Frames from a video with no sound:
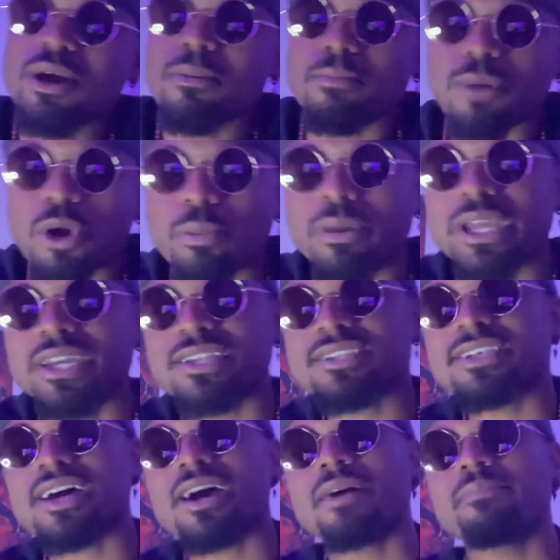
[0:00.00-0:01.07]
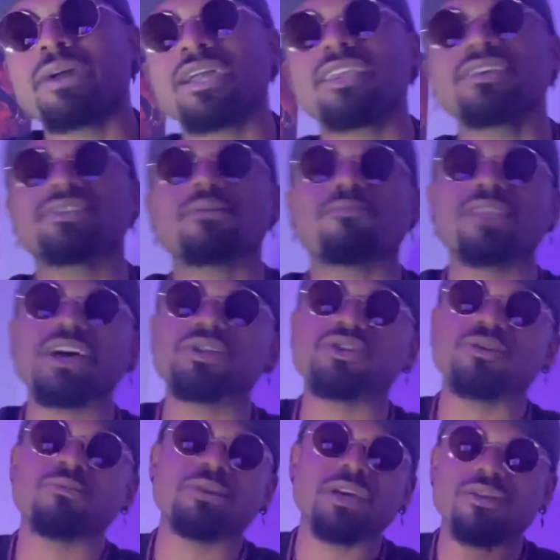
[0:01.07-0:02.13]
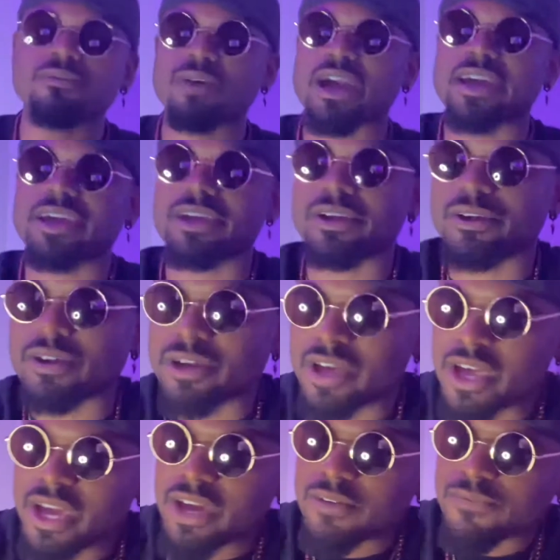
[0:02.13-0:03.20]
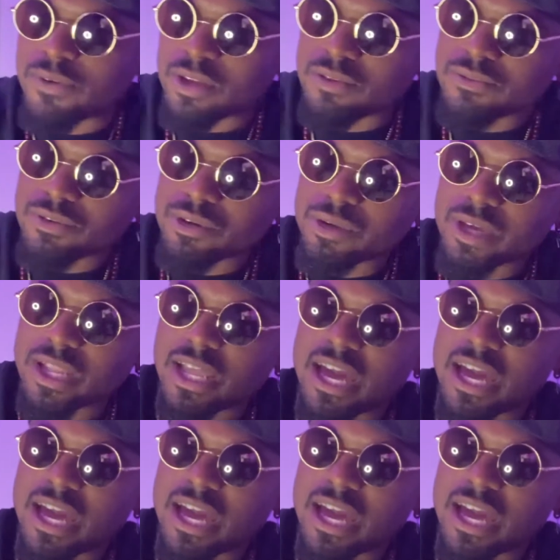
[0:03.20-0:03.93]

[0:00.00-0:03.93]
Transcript: Moment in time, man. It's a pleasure to be right here in front of you again.